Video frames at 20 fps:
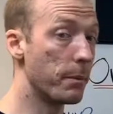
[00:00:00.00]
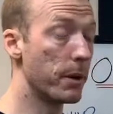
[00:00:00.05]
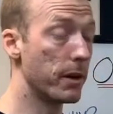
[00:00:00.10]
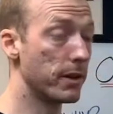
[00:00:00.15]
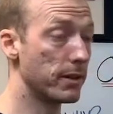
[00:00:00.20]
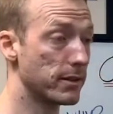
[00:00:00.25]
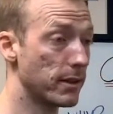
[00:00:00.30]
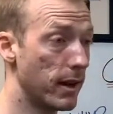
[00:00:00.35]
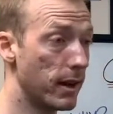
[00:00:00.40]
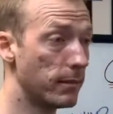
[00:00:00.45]

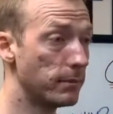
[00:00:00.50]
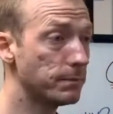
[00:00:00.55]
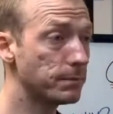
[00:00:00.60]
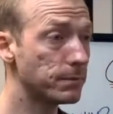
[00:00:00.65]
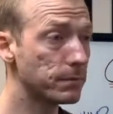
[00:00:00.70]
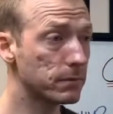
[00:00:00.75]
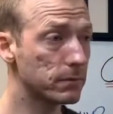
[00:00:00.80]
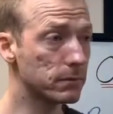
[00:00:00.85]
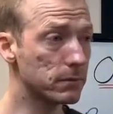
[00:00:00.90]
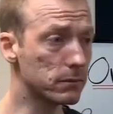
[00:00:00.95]
of time
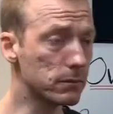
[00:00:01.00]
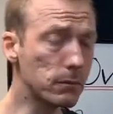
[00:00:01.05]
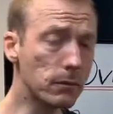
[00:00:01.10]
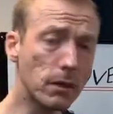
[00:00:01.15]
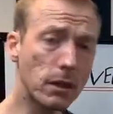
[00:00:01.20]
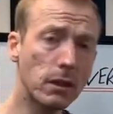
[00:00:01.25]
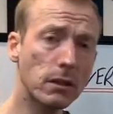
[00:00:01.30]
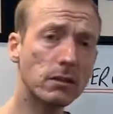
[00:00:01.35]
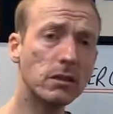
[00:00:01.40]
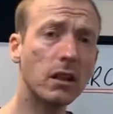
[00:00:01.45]

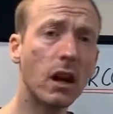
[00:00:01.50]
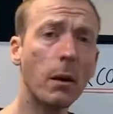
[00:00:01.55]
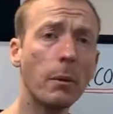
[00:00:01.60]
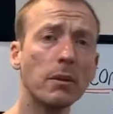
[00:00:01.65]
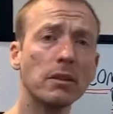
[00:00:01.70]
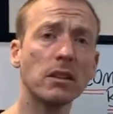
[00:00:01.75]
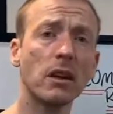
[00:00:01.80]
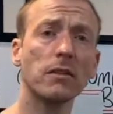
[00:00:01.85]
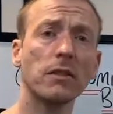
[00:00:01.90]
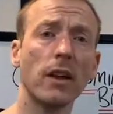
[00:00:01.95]
to calm
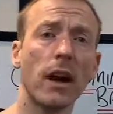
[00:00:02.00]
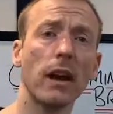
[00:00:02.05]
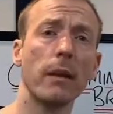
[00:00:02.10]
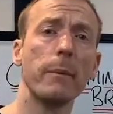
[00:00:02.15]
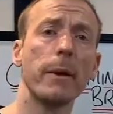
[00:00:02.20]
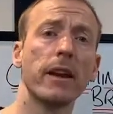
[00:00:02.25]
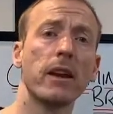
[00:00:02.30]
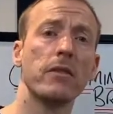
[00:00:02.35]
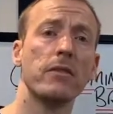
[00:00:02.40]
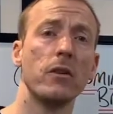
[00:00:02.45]
yourself down and
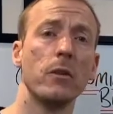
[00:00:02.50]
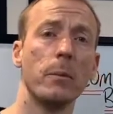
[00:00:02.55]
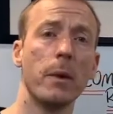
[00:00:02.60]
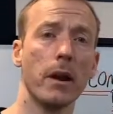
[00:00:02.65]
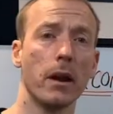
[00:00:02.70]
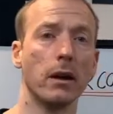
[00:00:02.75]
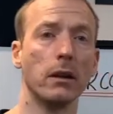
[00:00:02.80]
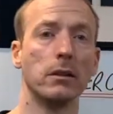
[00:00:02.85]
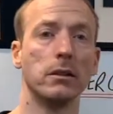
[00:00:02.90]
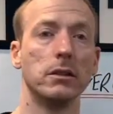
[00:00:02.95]
make you feel
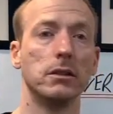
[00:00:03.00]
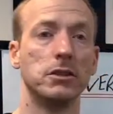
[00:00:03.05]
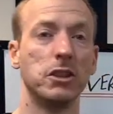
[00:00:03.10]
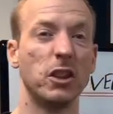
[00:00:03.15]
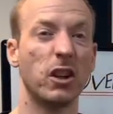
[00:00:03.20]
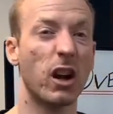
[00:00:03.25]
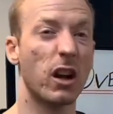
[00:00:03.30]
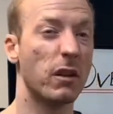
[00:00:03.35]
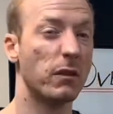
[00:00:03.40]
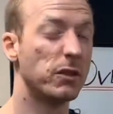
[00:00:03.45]
better. So you're
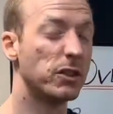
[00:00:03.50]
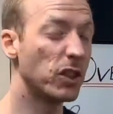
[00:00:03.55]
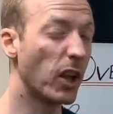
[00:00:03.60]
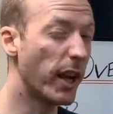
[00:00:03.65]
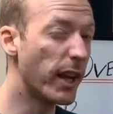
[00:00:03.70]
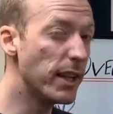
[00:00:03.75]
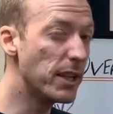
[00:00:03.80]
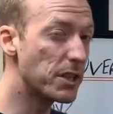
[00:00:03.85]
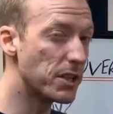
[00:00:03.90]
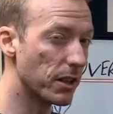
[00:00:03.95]
kind of
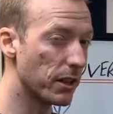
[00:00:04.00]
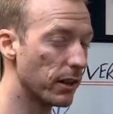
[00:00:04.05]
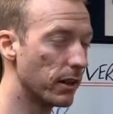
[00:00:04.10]
changing